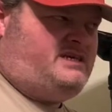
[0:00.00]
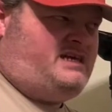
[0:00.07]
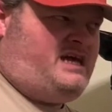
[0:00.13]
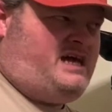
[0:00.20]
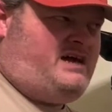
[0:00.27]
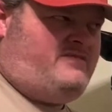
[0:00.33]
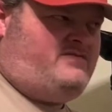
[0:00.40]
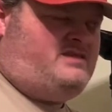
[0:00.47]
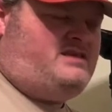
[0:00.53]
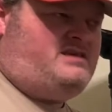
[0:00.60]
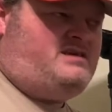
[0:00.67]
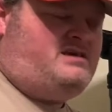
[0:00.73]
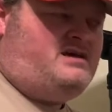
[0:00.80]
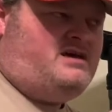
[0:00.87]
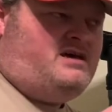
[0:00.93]
have
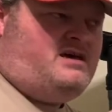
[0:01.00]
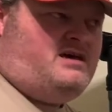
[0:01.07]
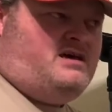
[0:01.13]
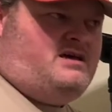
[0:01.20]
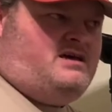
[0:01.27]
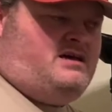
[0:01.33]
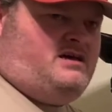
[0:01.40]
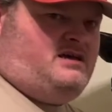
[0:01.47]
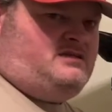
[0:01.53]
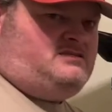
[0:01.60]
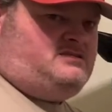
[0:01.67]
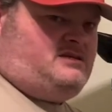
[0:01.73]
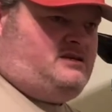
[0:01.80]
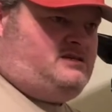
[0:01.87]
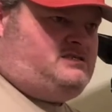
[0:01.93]
the
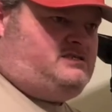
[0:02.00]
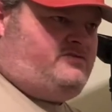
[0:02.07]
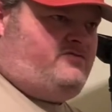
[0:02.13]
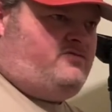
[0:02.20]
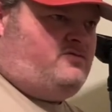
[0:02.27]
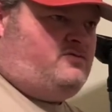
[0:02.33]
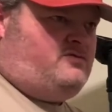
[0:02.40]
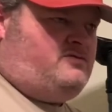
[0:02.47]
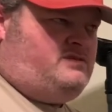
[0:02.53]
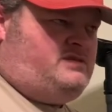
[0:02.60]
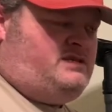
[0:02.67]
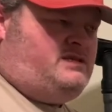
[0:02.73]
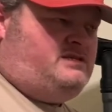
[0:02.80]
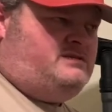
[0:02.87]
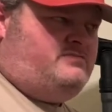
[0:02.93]
exhaust for
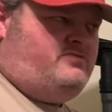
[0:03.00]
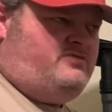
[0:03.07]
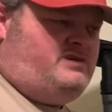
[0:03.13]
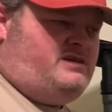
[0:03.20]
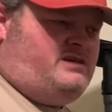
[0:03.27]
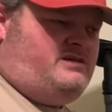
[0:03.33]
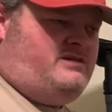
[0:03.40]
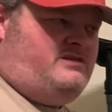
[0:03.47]
the debris,